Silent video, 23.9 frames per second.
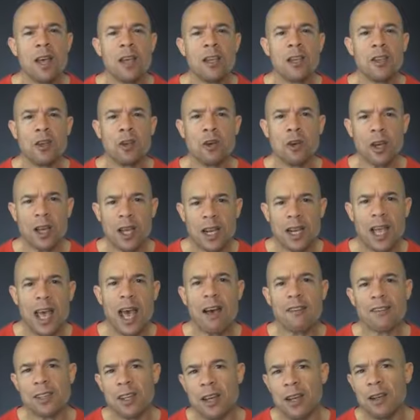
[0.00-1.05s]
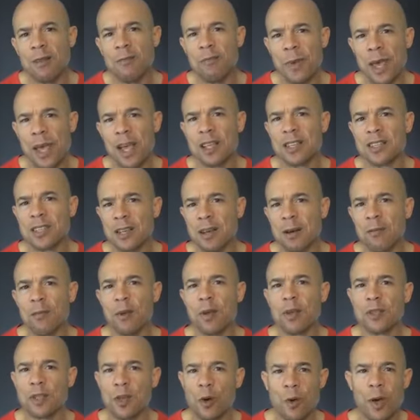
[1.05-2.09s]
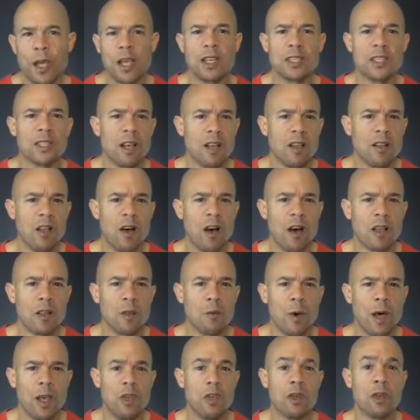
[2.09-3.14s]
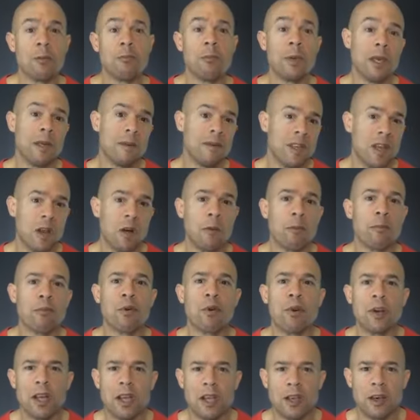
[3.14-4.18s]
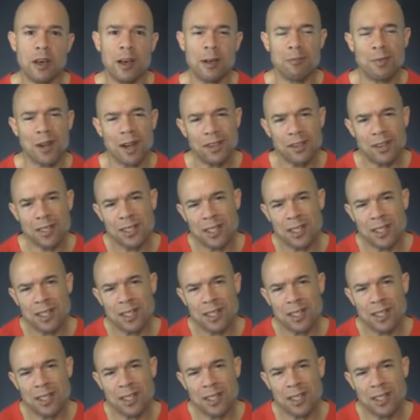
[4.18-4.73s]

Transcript: you're going to have to make some tweaks along the way. You can be, you know, pretty good, but